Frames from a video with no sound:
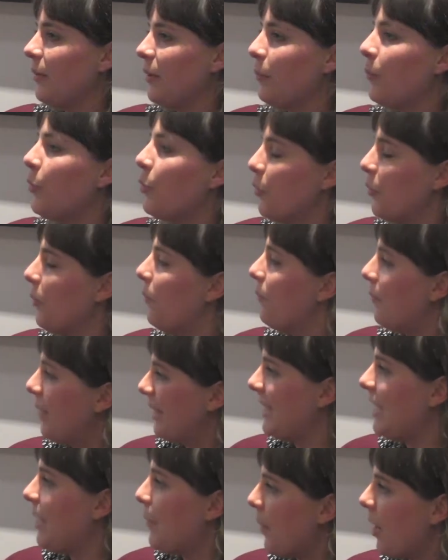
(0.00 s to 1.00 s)
put
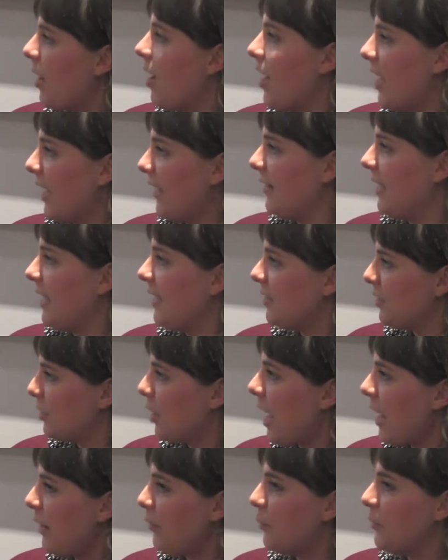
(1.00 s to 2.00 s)
money behind these
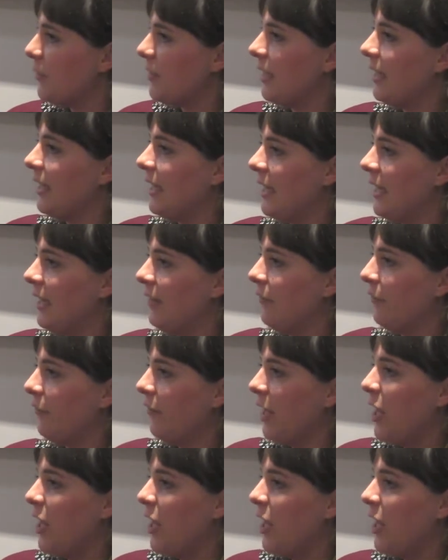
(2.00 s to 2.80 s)
titles and give,